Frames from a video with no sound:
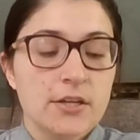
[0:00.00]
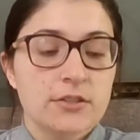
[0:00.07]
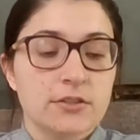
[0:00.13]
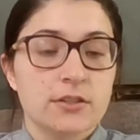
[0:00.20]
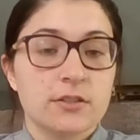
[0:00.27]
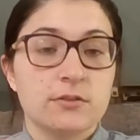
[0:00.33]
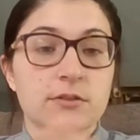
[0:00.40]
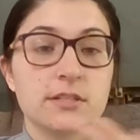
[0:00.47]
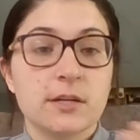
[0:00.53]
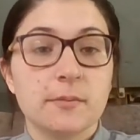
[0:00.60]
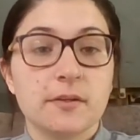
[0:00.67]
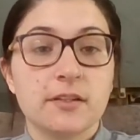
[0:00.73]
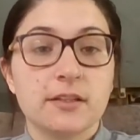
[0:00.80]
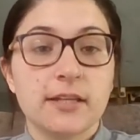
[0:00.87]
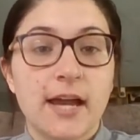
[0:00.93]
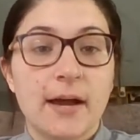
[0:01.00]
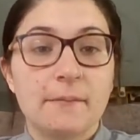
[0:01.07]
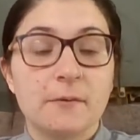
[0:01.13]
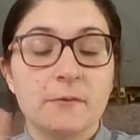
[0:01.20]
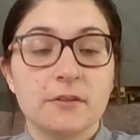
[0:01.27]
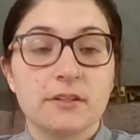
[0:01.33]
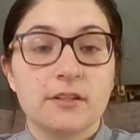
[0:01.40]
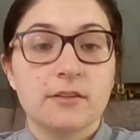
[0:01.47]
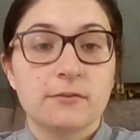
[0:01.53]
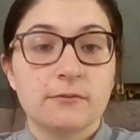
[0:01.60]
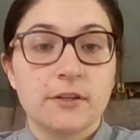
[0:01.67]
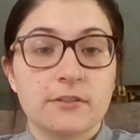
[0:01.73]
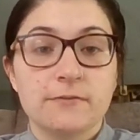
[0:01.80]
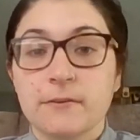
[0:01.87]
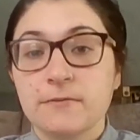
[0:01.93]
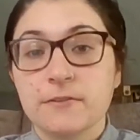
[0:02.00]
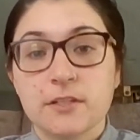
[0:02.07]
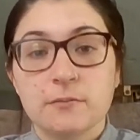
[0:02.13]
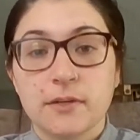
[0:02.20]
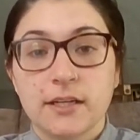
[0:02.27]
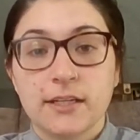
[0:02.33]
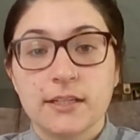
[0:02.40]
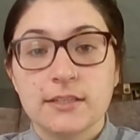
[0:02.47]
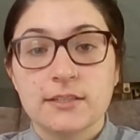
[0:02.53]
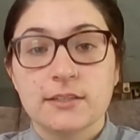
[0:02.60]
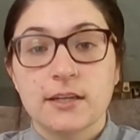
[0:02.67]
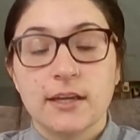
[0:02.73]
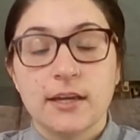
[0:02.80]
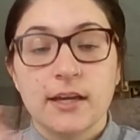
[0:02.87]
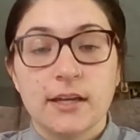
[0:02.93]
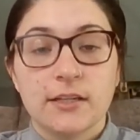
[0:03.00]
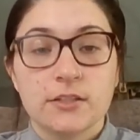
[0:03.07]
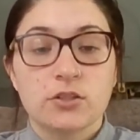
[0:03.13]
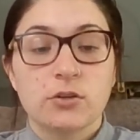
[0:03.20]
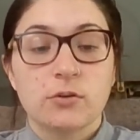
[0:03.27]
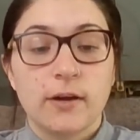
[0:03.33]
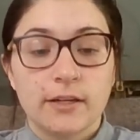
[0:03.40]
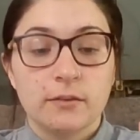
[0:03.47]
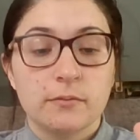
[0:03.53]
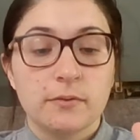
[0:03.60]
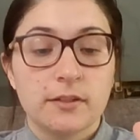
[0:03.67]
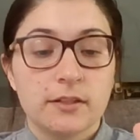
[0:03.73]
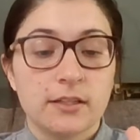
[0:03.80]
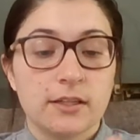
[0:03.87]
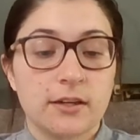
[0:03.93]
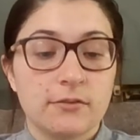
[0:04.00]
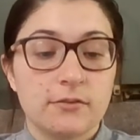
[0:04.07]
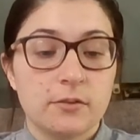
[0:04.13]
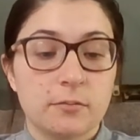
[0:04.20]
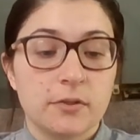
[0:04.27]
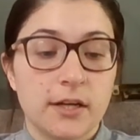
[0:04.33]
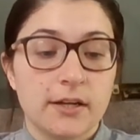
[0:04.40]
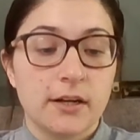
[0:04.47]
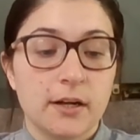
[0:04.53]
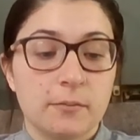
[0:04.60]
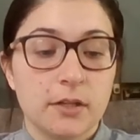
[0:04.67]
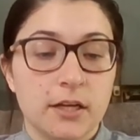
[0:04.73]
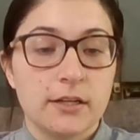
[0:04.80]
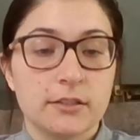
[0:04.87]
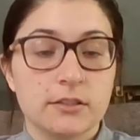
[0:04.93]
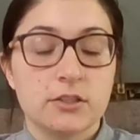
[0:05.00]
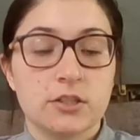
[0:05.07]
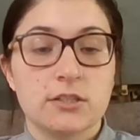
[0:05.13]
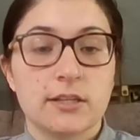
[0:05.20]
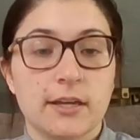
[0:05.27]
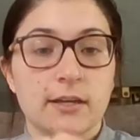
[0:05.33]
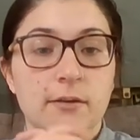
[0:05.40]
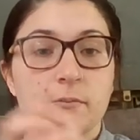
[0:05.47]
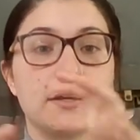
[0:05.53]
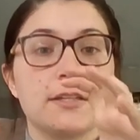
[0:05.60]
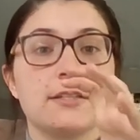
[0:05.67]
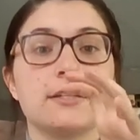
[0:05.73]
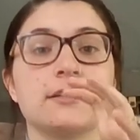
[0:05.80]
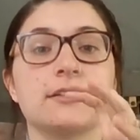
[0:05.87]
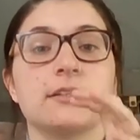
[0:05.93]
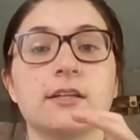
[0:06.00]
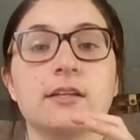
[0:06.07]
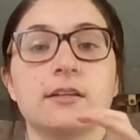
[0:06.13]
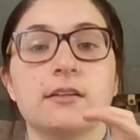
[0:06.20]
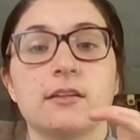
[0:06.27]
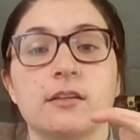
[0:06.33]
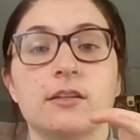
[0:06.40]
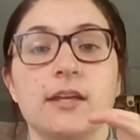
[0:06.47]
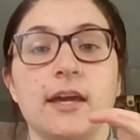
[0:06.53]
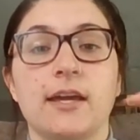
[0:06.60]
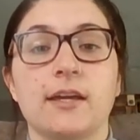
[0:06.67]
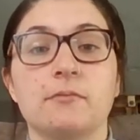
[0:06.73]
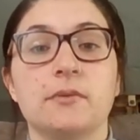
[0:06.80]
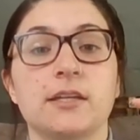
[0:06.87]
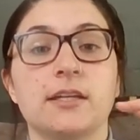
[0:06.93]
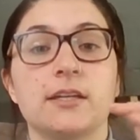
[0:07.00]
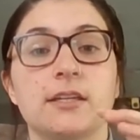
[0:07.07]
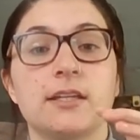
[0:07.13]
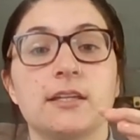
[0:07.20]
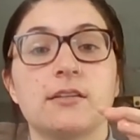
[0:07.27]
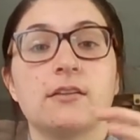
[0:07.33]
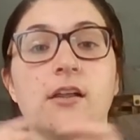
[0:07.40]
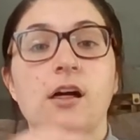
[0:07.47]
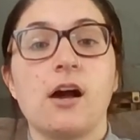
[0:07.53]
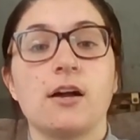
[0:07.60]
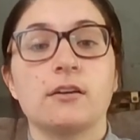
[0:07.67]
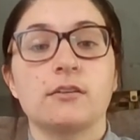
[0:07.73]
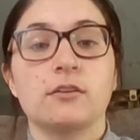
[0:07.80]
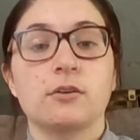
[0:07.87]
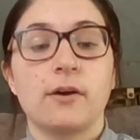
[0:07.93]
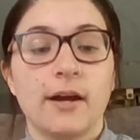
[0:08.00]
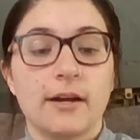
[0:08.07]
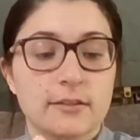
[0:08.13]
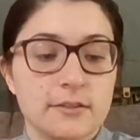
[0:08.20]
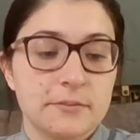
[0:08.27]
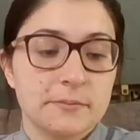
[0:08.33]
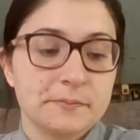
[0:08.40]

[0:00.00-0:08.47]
So this will typically happen within the first 15 minutes, and it's coagulability of the blood. Our blood, just like basically the A and B, key and lock, coags.